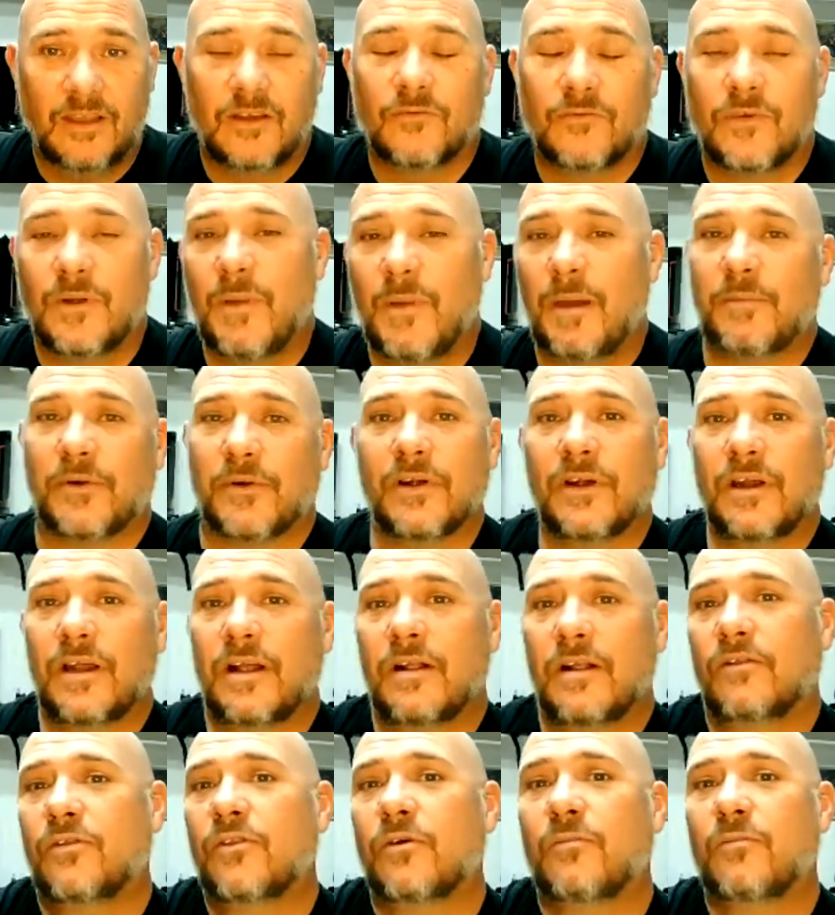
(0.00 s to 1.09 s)
Remember,
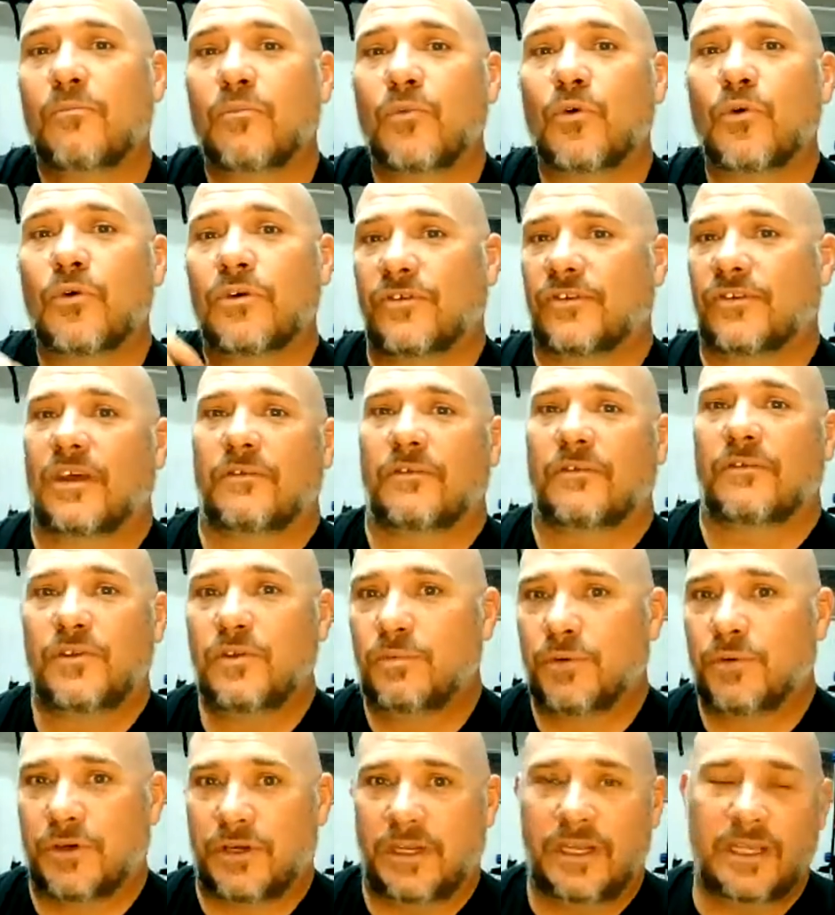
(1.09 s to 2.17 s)
the more stuff you
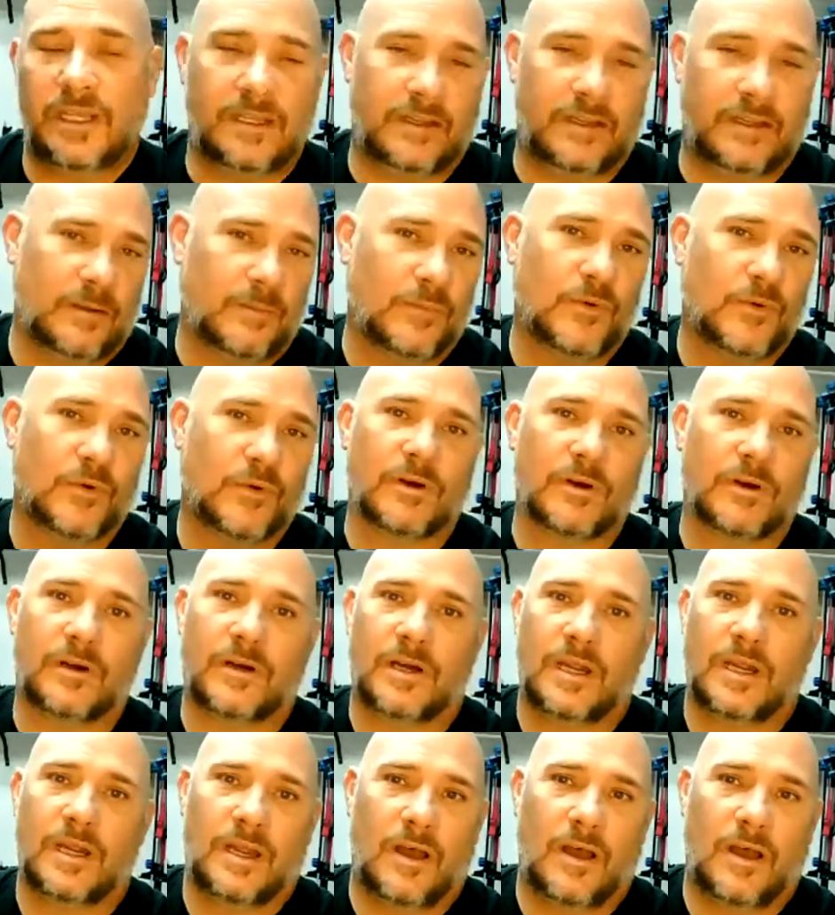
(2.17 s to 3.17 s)
put in, the more